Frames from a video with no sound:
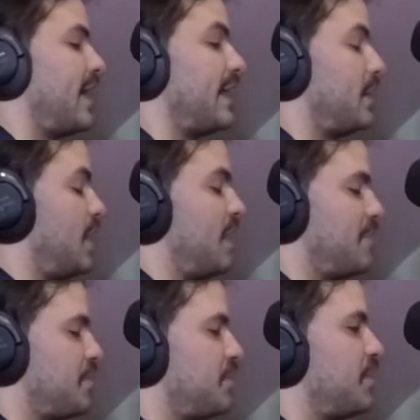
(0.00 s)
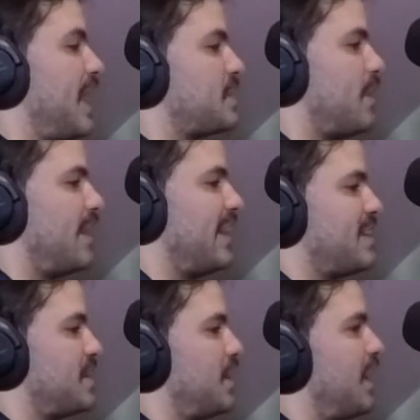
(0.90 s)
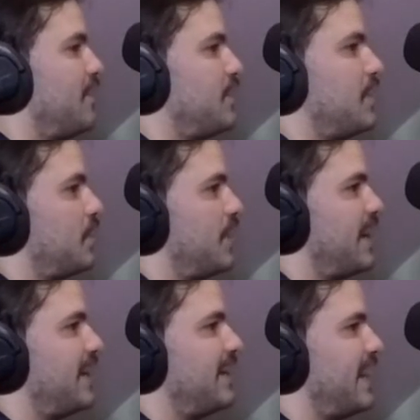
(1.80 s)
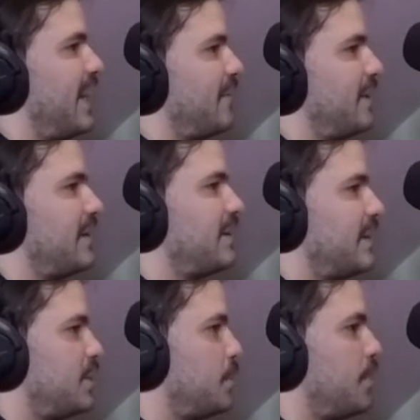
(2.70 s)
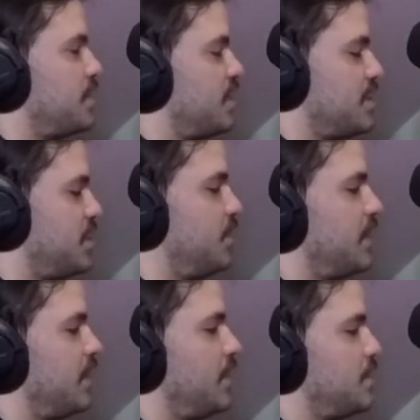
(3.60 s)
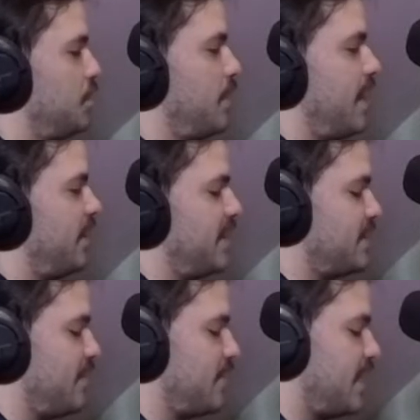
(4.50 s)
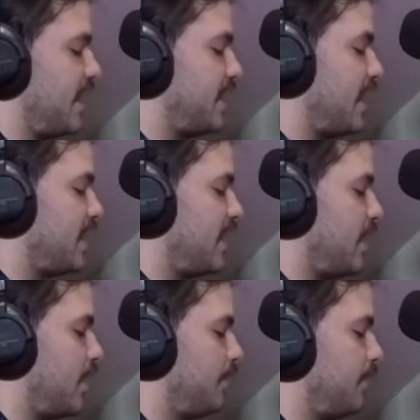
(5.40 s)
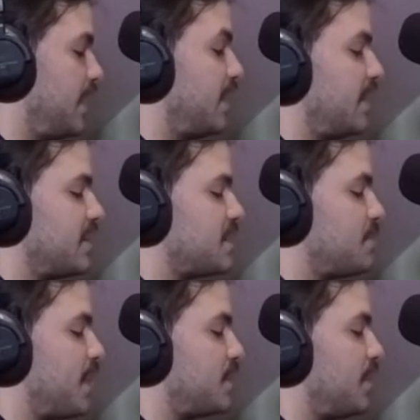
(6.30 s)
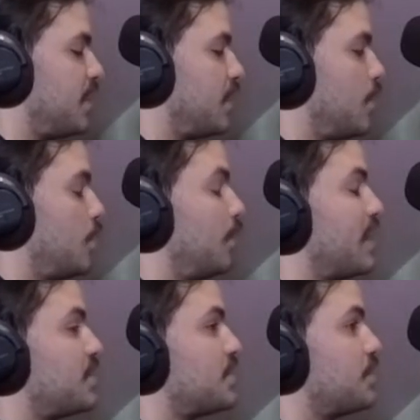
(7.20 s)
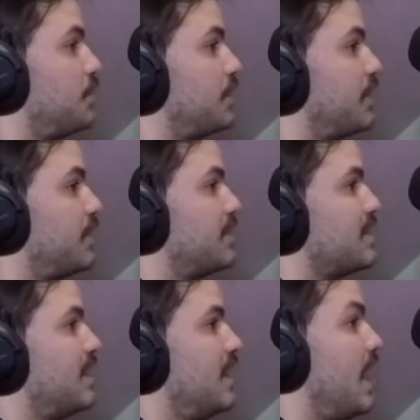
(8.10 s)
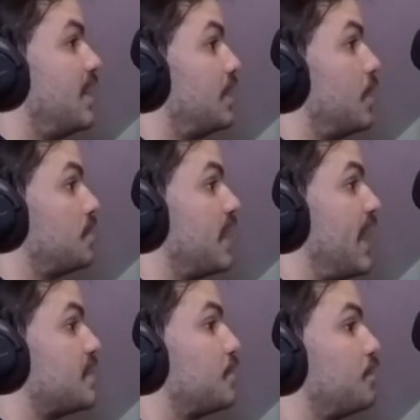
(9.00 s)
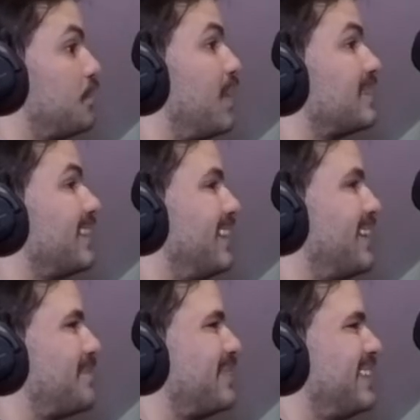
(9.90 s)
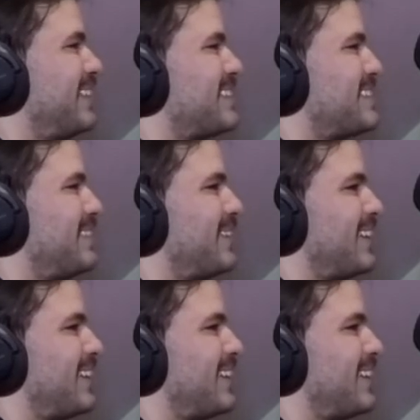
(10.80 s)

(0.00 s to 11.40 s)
get a lot of my last podcast on the left. They're great. They have like they do a bunch of serial killers, they do aliens, everything, and like they did like this special on like old western serial killers, and those guys are fucked up. Like the serial